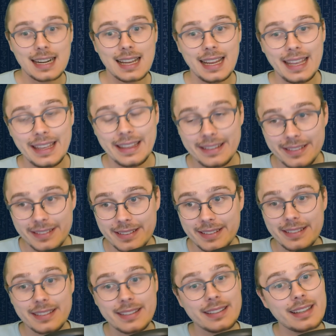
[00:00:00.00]

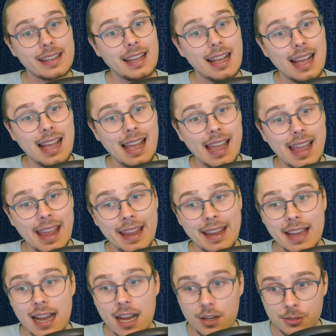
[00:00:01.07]
is a
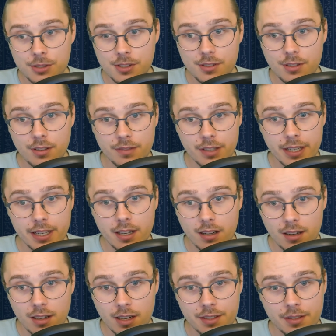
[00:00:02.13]
house of a
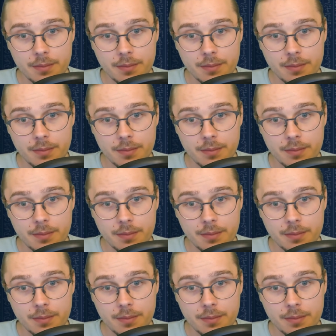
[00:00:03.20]
card